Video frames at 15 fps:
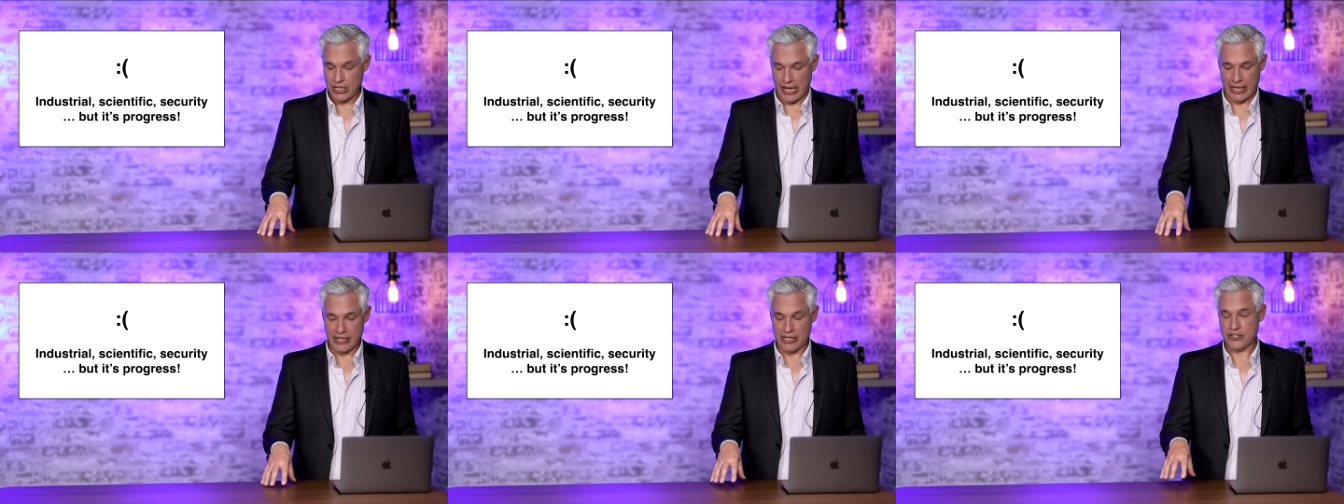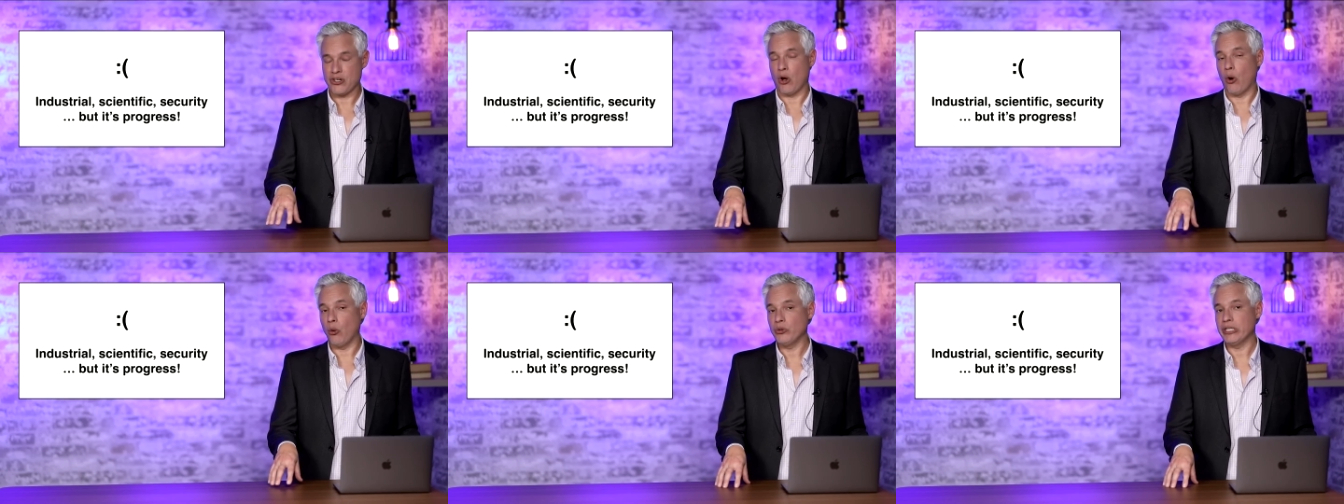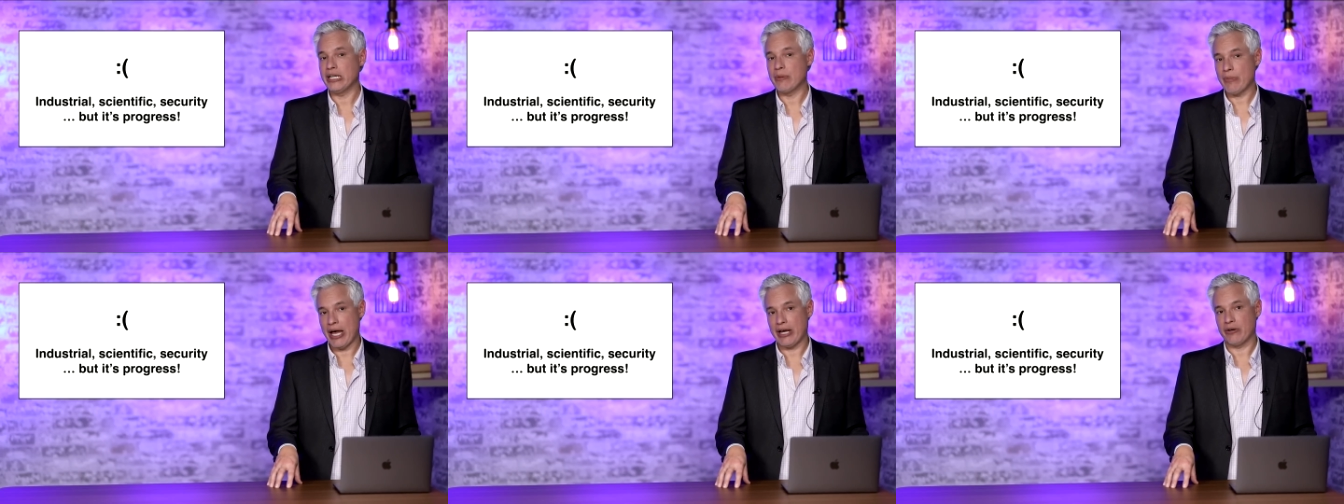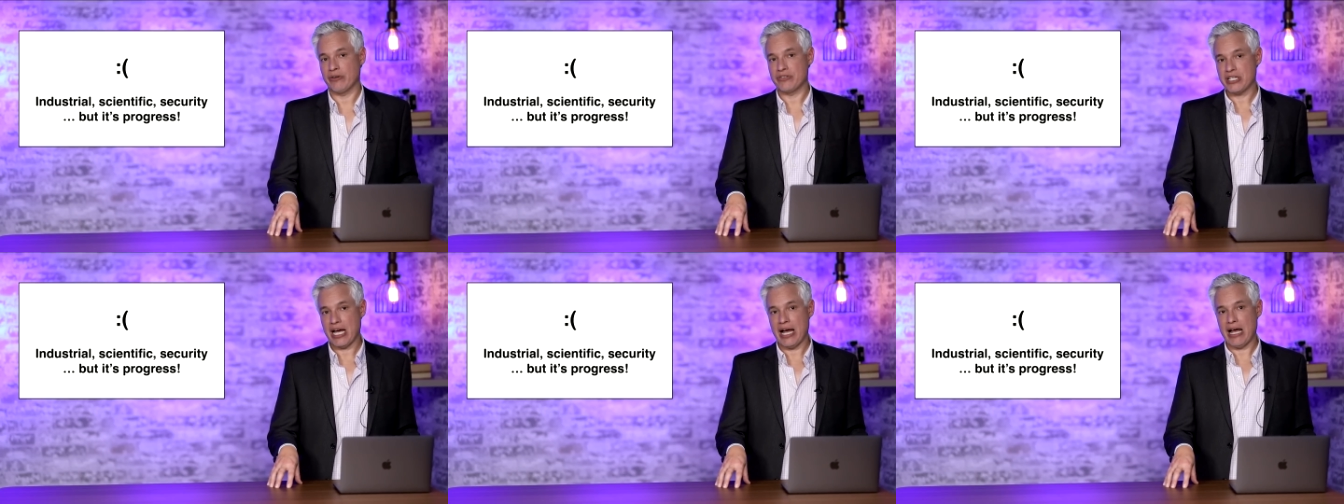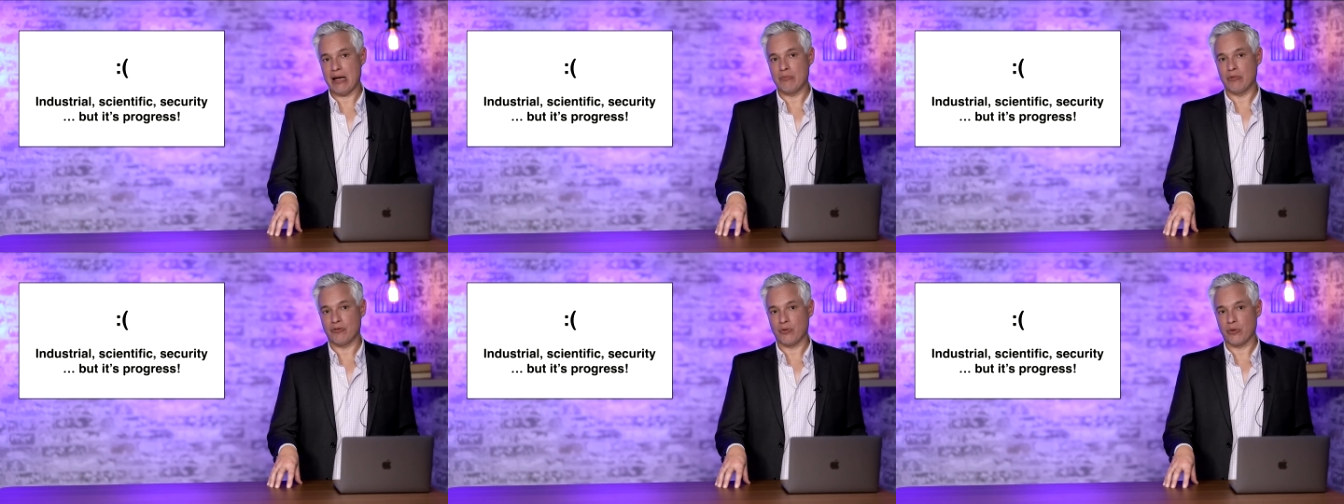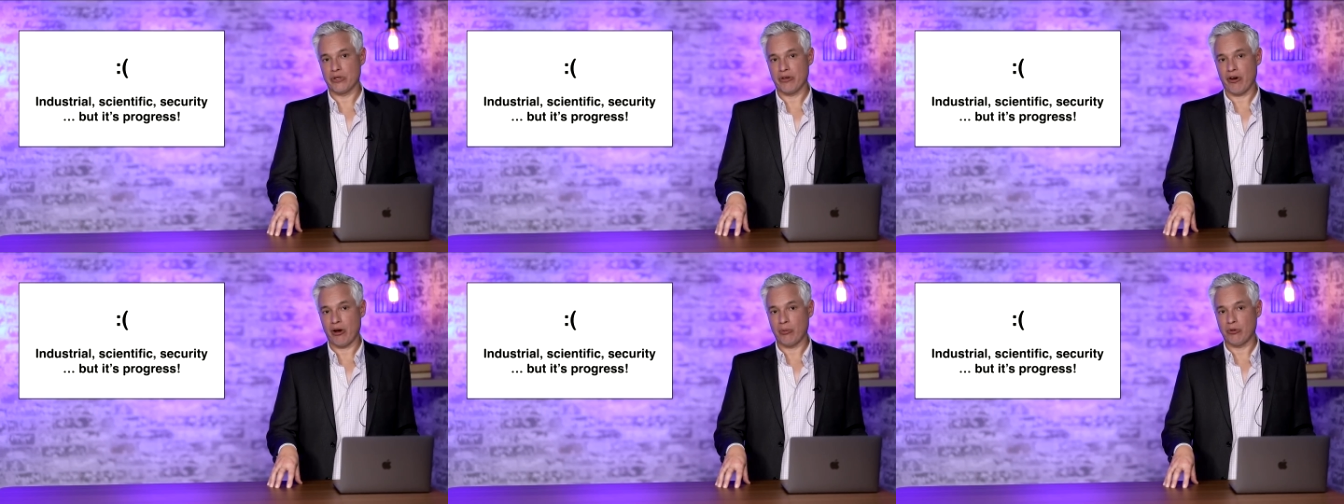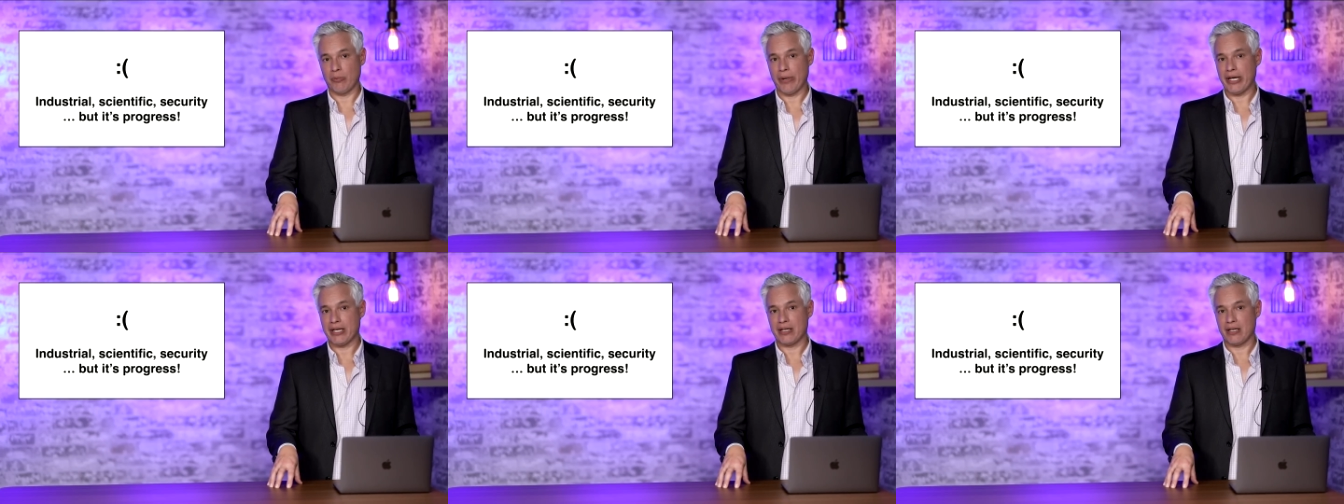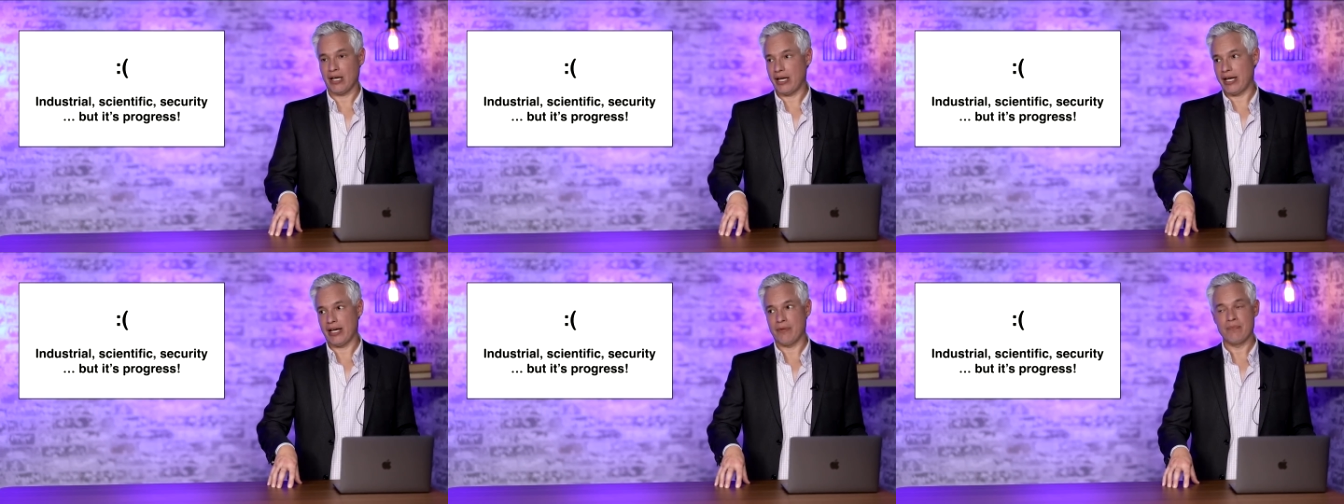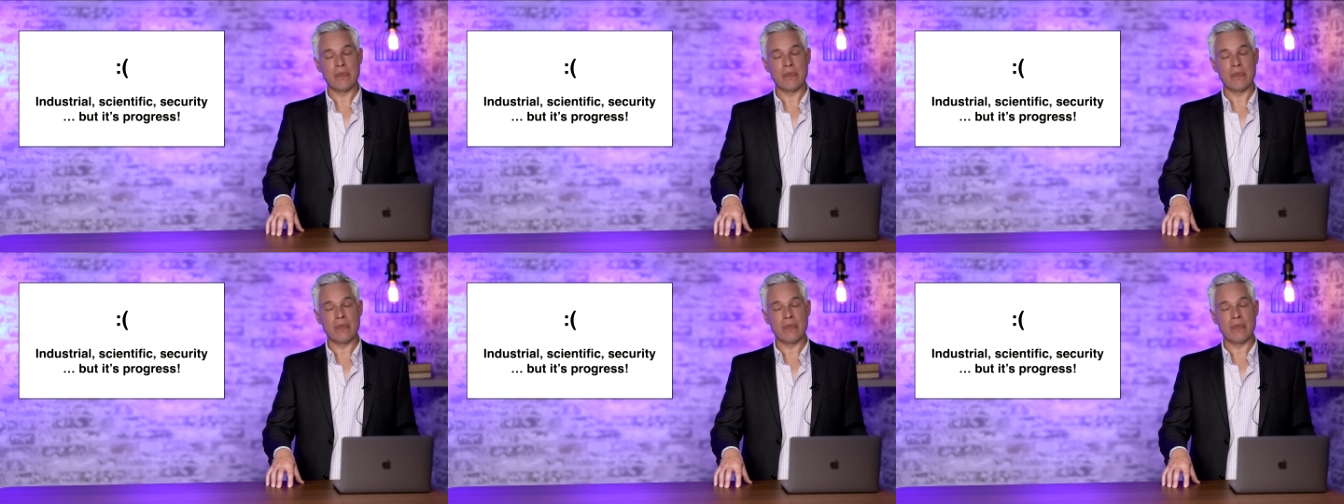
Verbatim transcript: And it's only a matter of time before they're able to make a